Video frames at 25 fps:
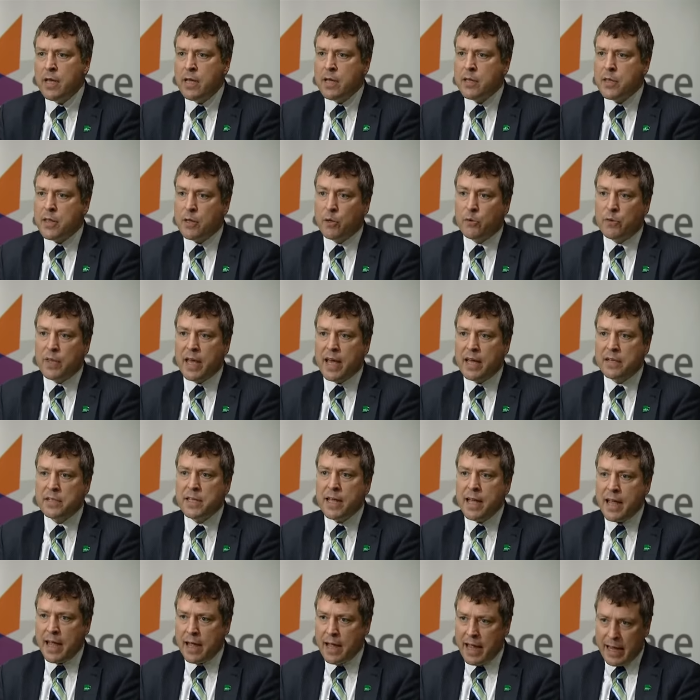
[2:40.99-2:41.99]
so that
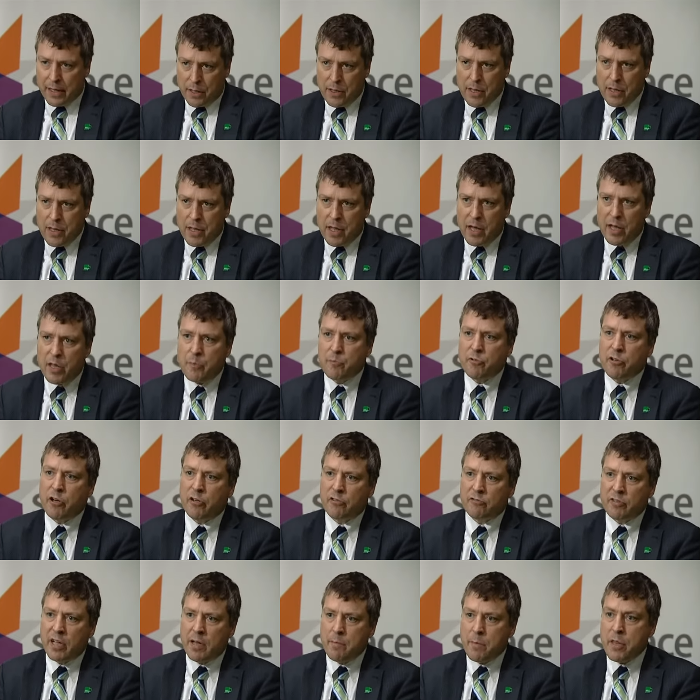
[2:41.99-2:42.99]
exercise
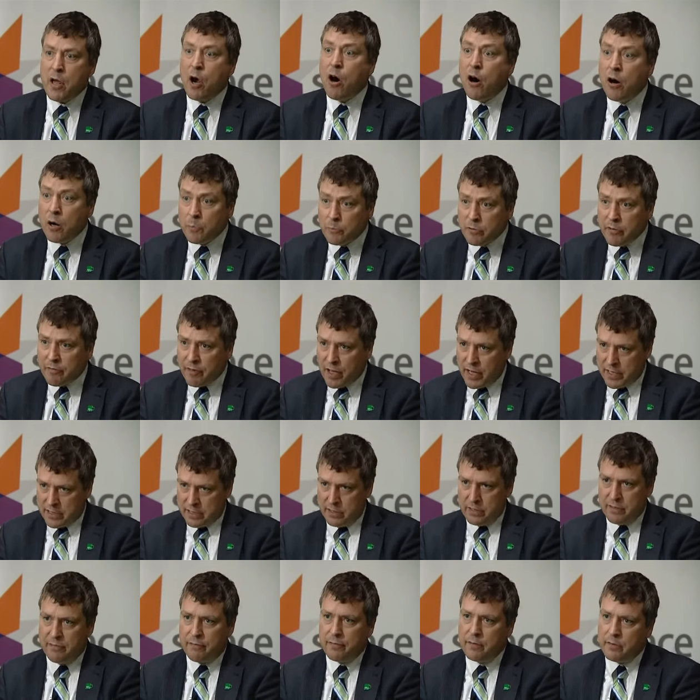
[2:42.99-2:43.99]
programs are
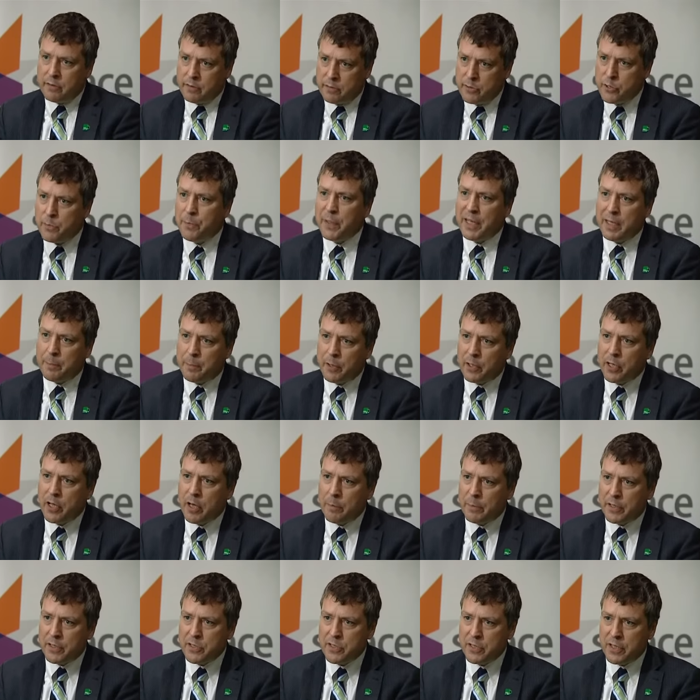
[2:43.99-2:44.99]
provided to people
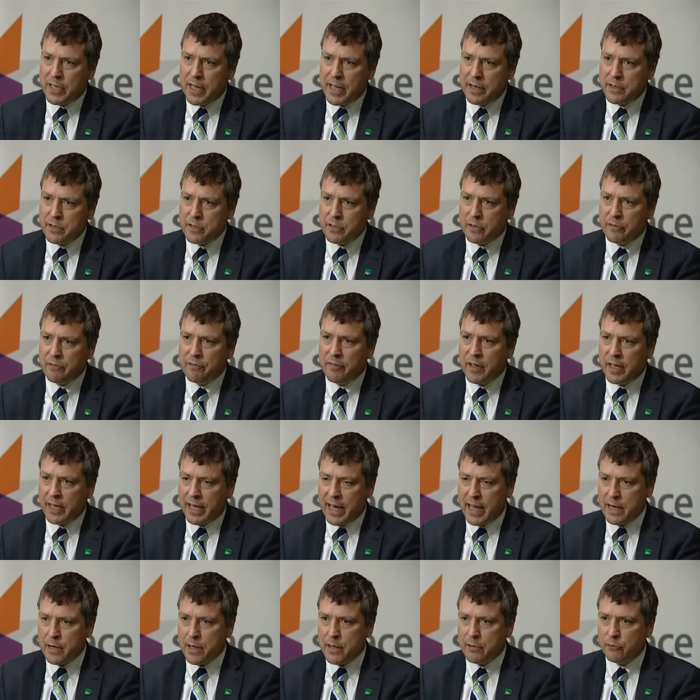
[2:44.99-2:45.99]
coming to the end of a
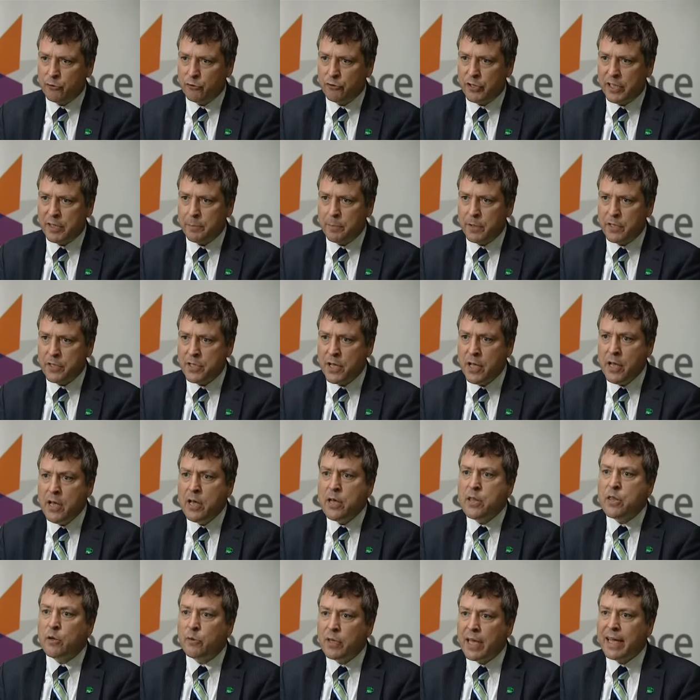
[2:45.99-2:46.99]
cancer treatment
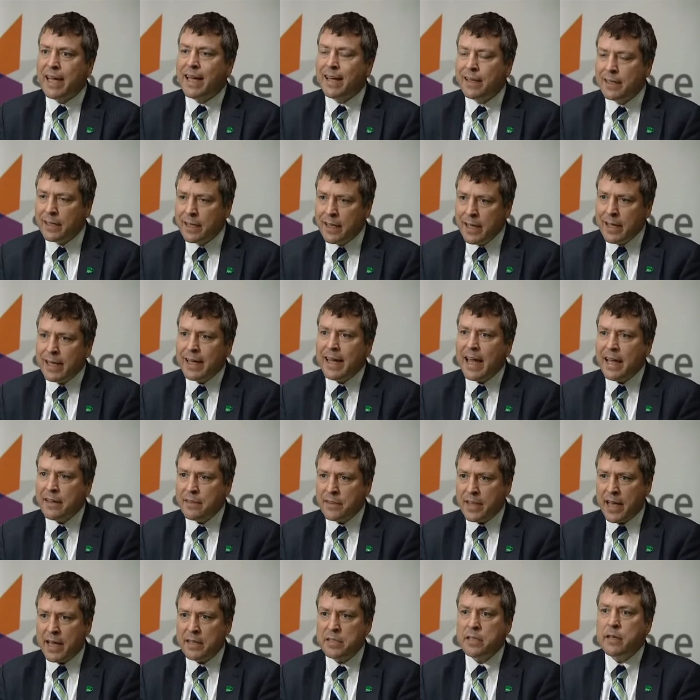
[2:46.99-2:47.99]
so they can get
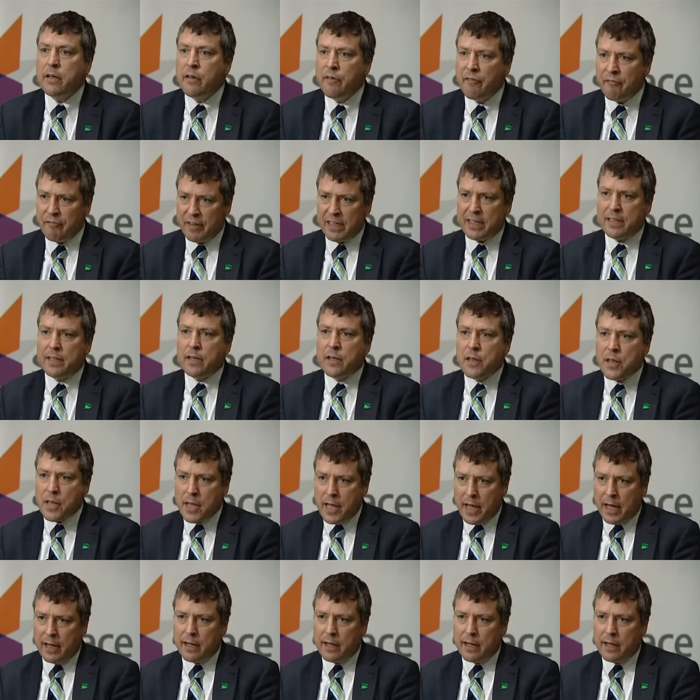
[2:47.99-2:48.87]
that fitness,